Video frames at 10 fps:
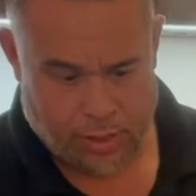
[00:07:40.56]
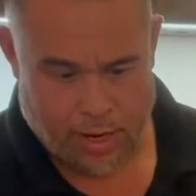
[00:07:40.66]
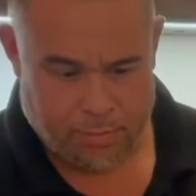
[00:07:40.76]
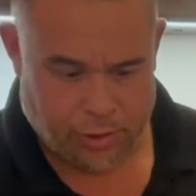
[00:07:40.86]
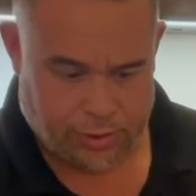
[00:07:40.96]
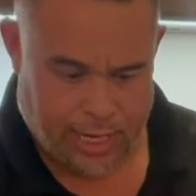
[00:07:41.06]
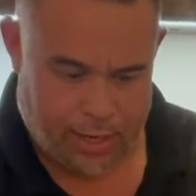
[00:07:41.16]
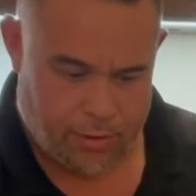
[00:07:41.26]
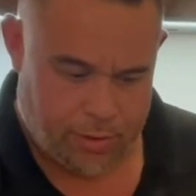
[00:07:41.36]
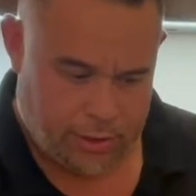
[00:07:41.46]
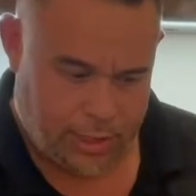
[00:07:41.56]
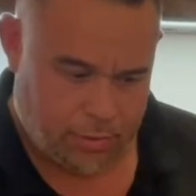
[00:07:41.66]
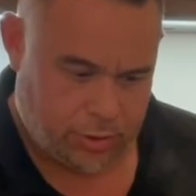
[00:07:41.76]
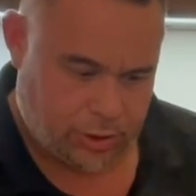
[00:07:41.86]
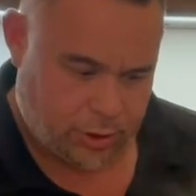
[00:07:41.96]
Just getting all those
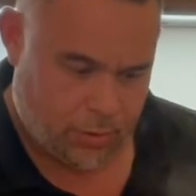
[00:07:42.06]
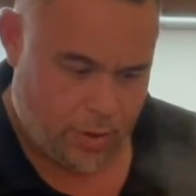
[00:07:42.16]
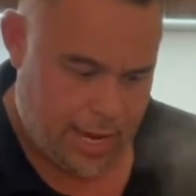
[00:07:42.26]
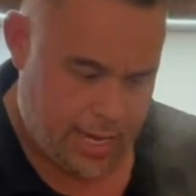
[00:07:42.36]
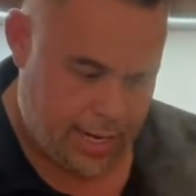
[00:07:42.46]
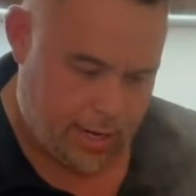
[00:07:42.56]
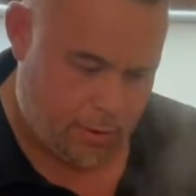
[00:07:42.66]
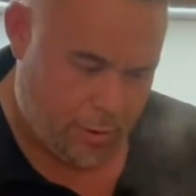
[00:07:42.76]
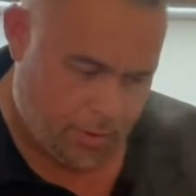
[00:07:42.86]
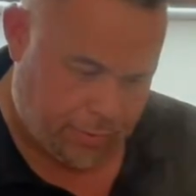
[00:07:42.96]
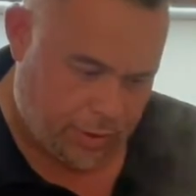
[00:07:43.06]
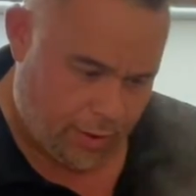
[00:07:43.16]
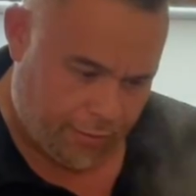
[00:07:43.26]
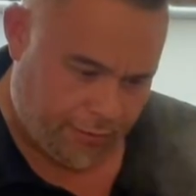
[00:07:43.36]
little square little nubs off.